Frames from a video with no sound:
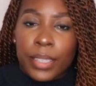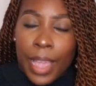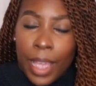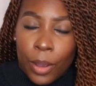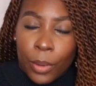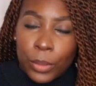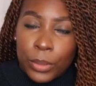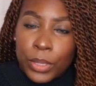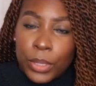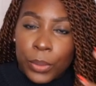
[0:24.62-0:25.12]

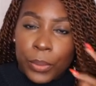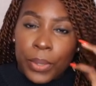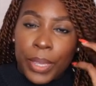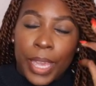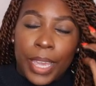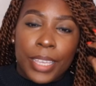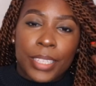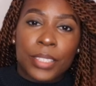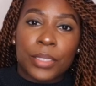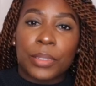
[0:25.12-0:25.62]
doubt
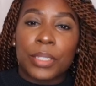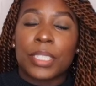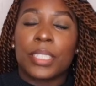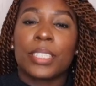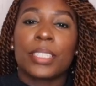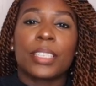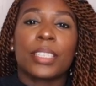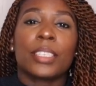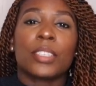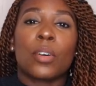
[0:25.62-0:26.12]
okay so
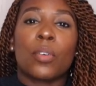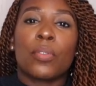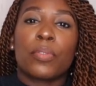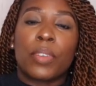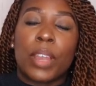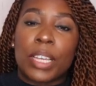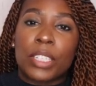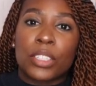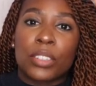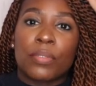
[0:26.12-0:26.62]
this is a
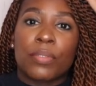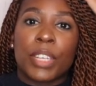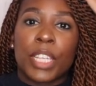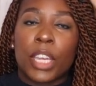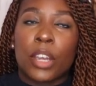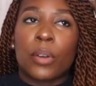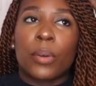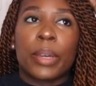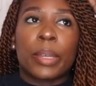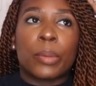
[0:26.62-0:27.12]
SOULflection
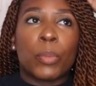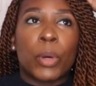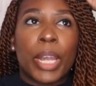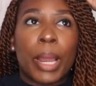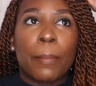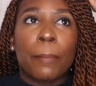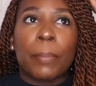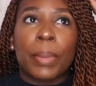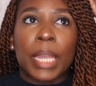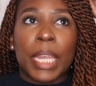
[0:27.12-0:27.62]
video and what
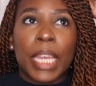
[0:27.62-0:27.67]
i'm